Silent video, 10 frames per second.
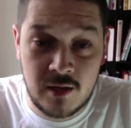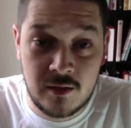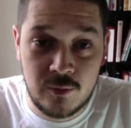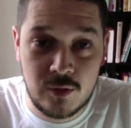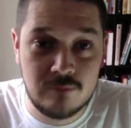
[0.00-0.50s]

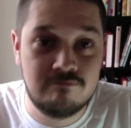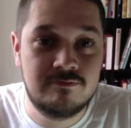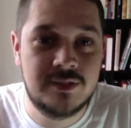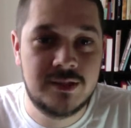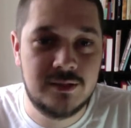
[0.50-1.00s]
Well,
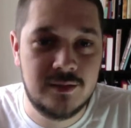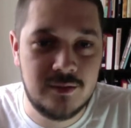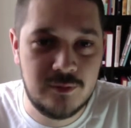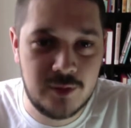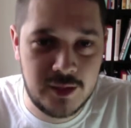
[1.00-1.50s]

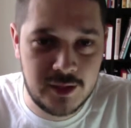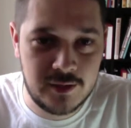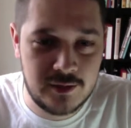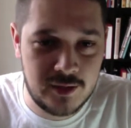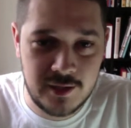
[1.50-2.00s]
we're
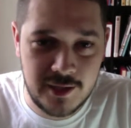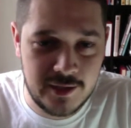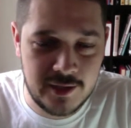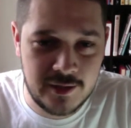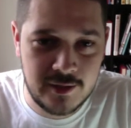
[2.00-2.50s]
nearly at the
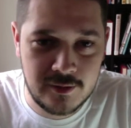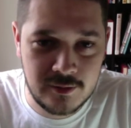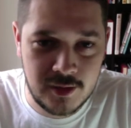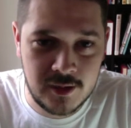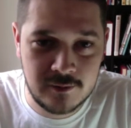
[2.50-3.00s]
end
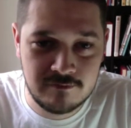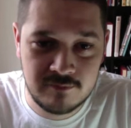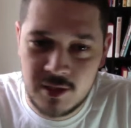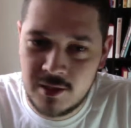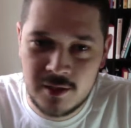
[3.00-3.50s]
now.
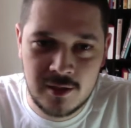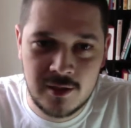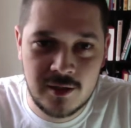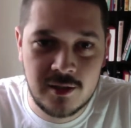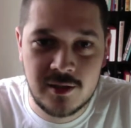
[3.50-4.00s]

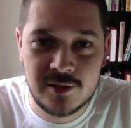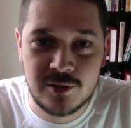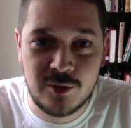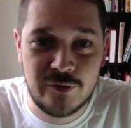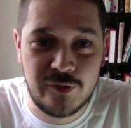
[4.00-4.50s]

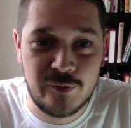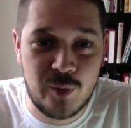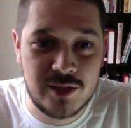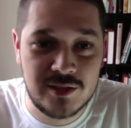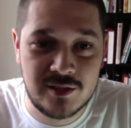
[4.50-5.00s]
Sorry if I've
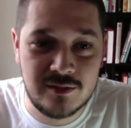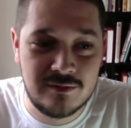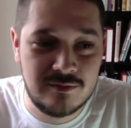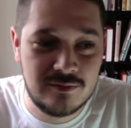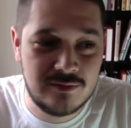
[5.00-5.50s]
wasted
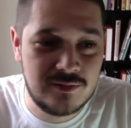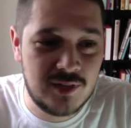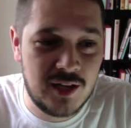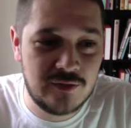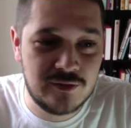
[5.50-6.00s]

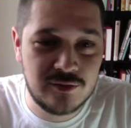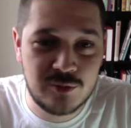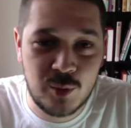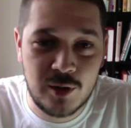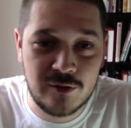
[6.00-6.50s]
11,
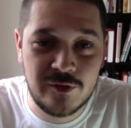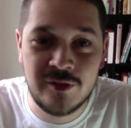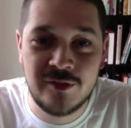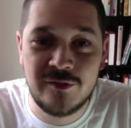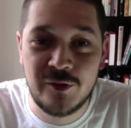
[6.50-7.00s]

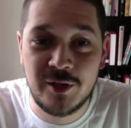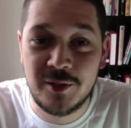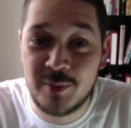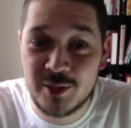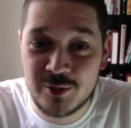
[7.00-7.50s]
12, 13
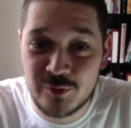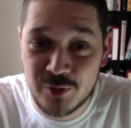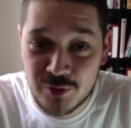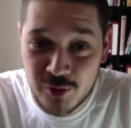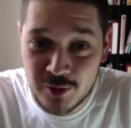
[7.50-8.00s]
minutes of your
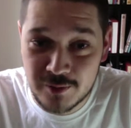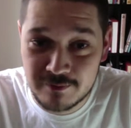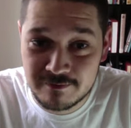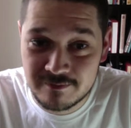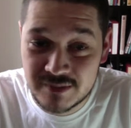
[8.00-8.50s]
time.
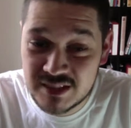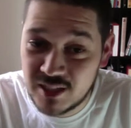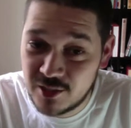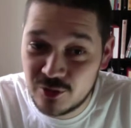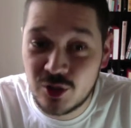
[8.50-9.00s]
I
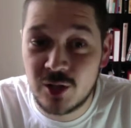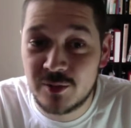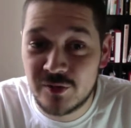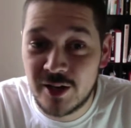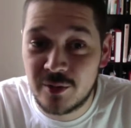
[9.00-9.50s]
know time is
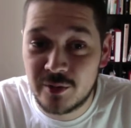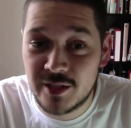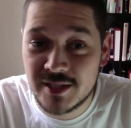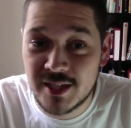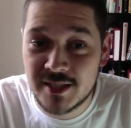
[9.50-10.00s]
valuable
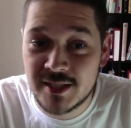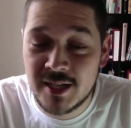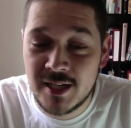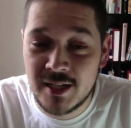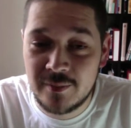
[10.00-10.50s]
these days.
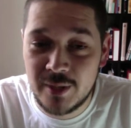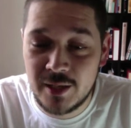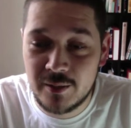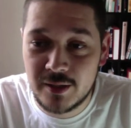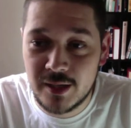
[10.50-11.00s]
But
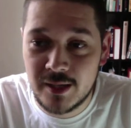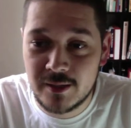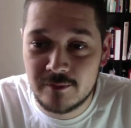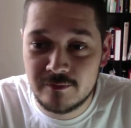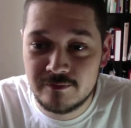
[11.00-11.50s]
anyway,
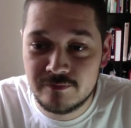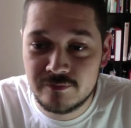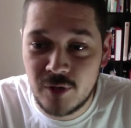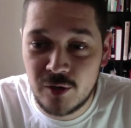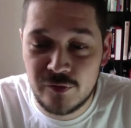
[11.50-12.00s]

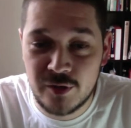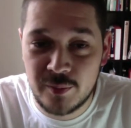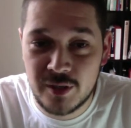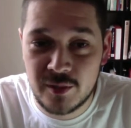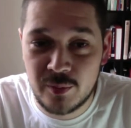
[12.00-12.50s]
hopefully I'll
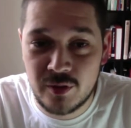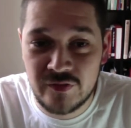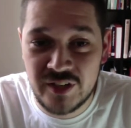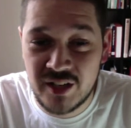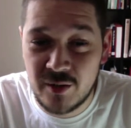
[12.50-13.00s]
be able to put a
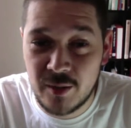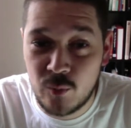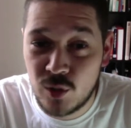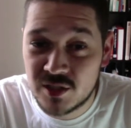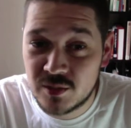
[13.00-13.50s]
video up
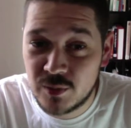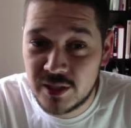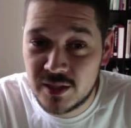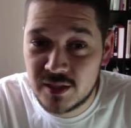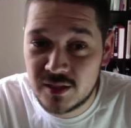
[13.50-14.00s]
once a
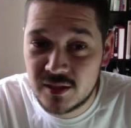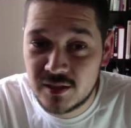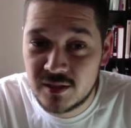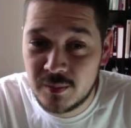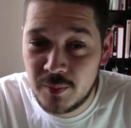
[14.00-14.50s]
week,
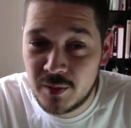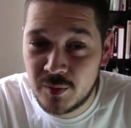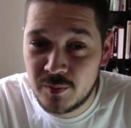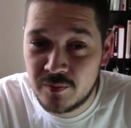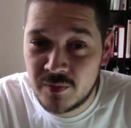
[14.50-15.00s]
minimum.